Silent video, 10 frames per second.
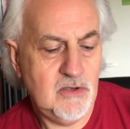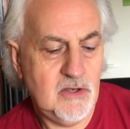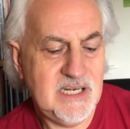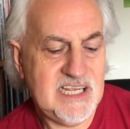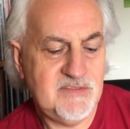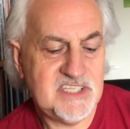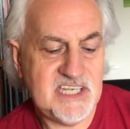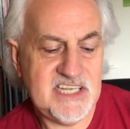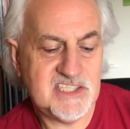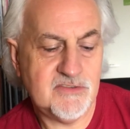early in the
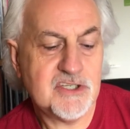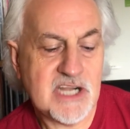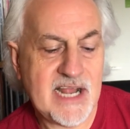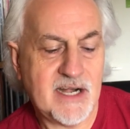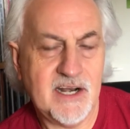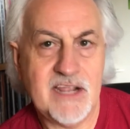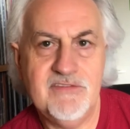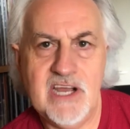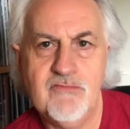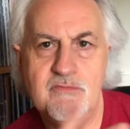days of the channel. And I've
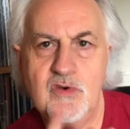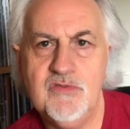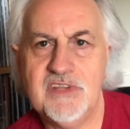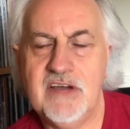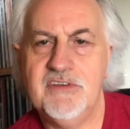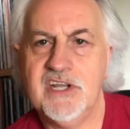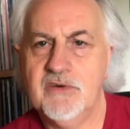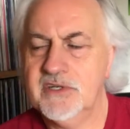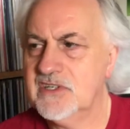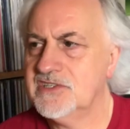now removed that
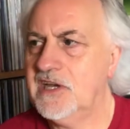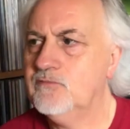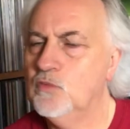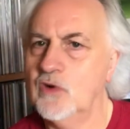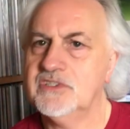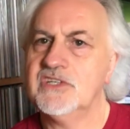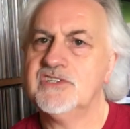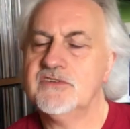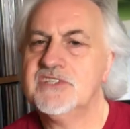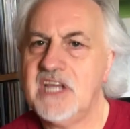video because I wanted to
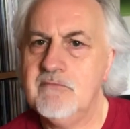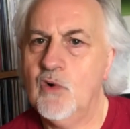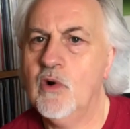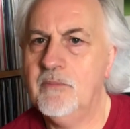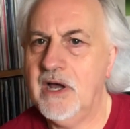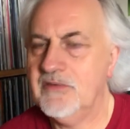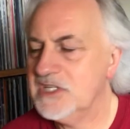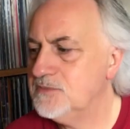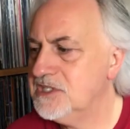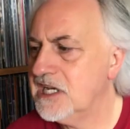sort of say more about
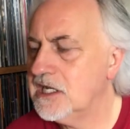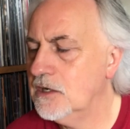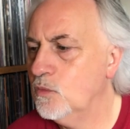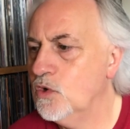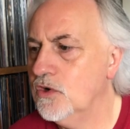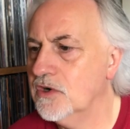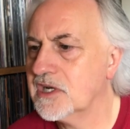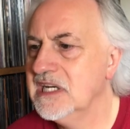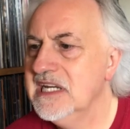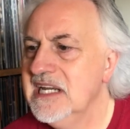this particular
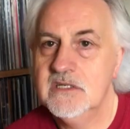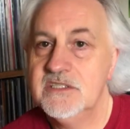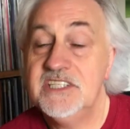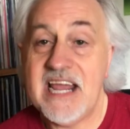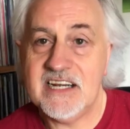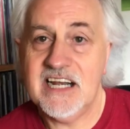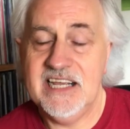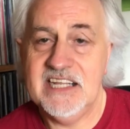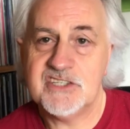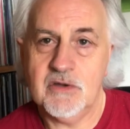work.
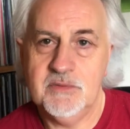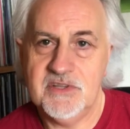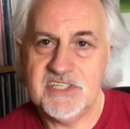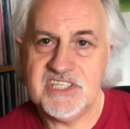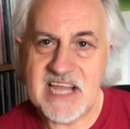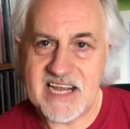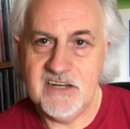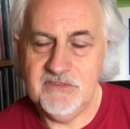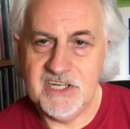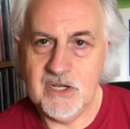Technically, it's going to be the
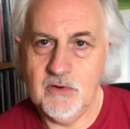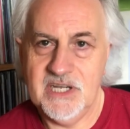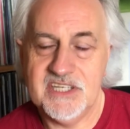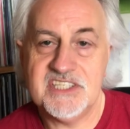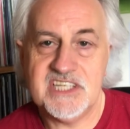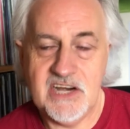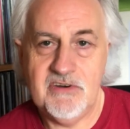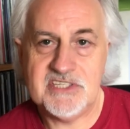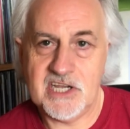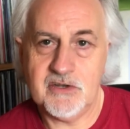second video in a
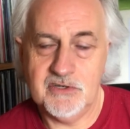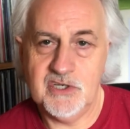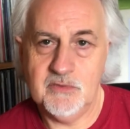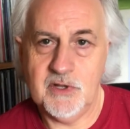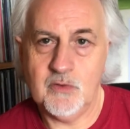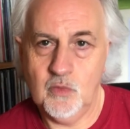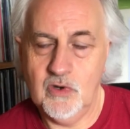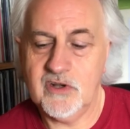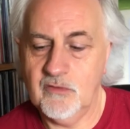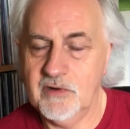series I'm going to do about the
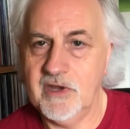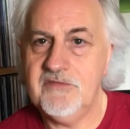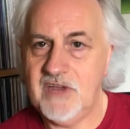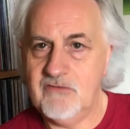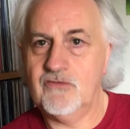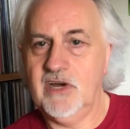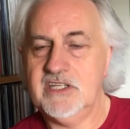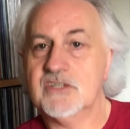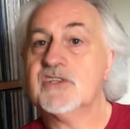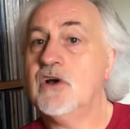work of one of my favourite
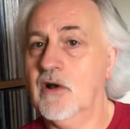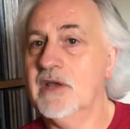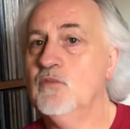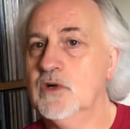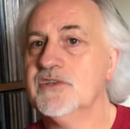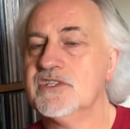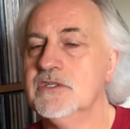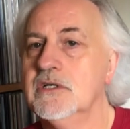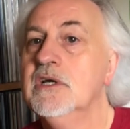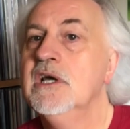writers, Colin
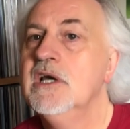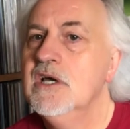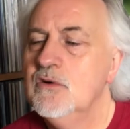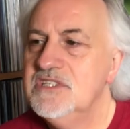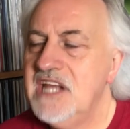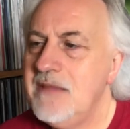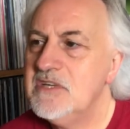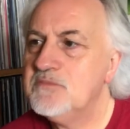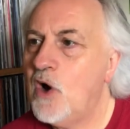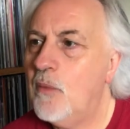Wilson whose name
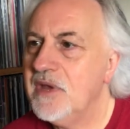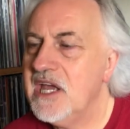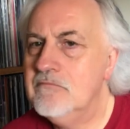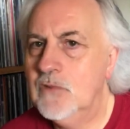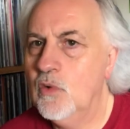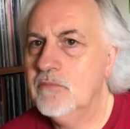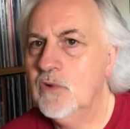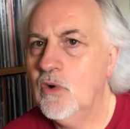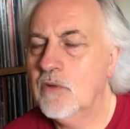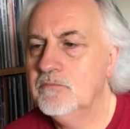is popping up more and
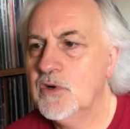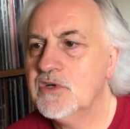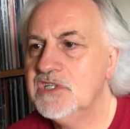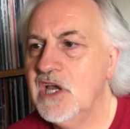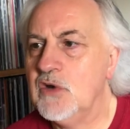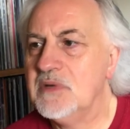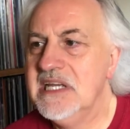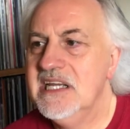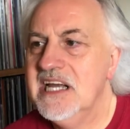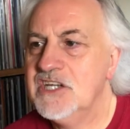more on booktube
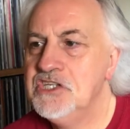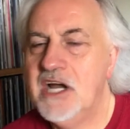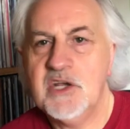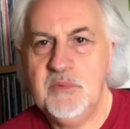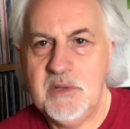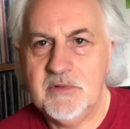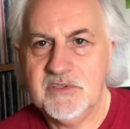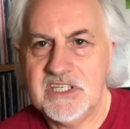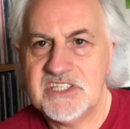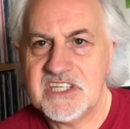as younger people
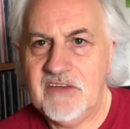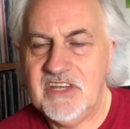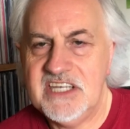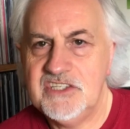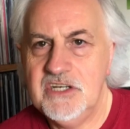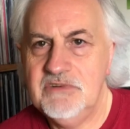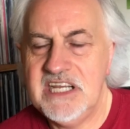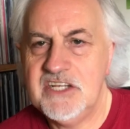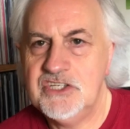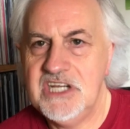discover his
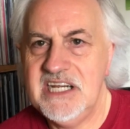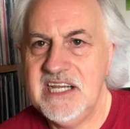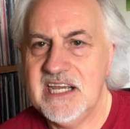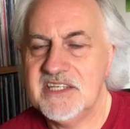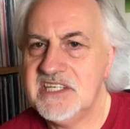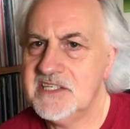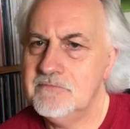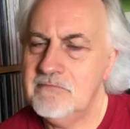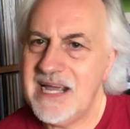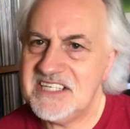unique genius he has a
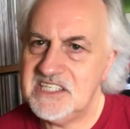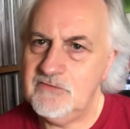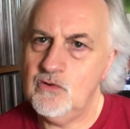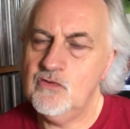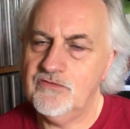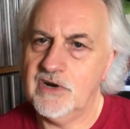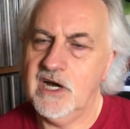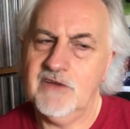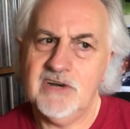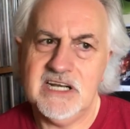massive oeuvre
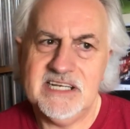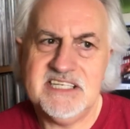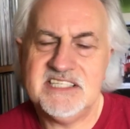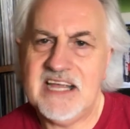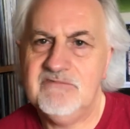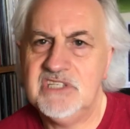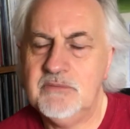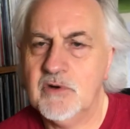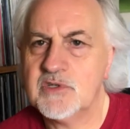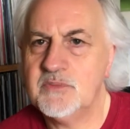i've read at least 70
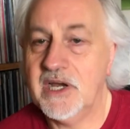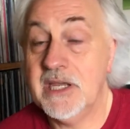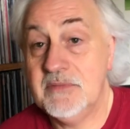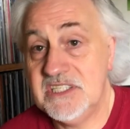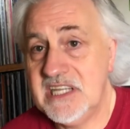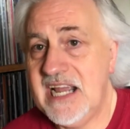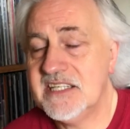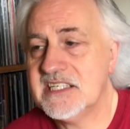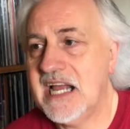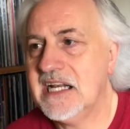books by him he's
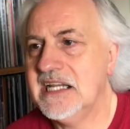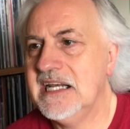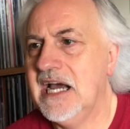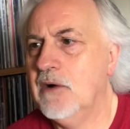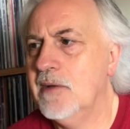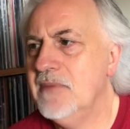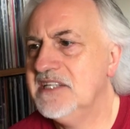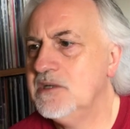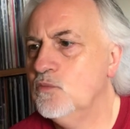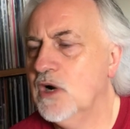dead sadly now i
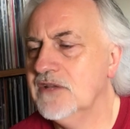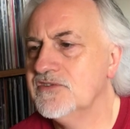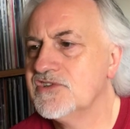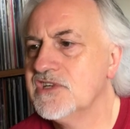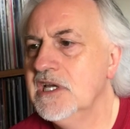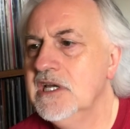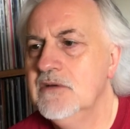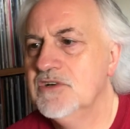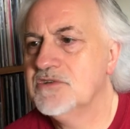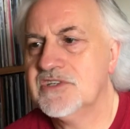met him once
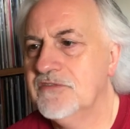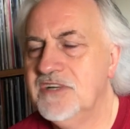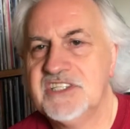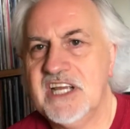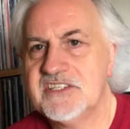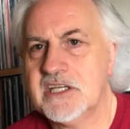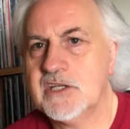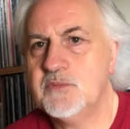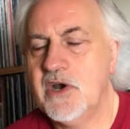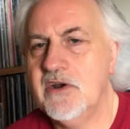which was a fantastic
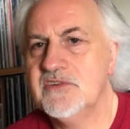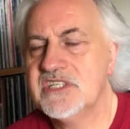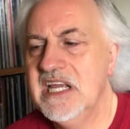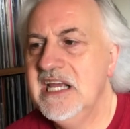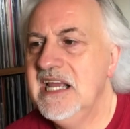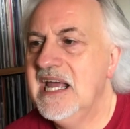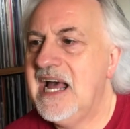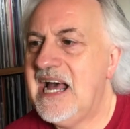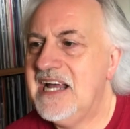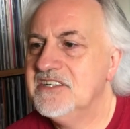experience
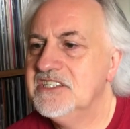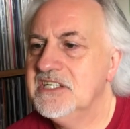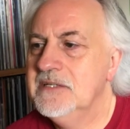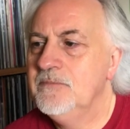and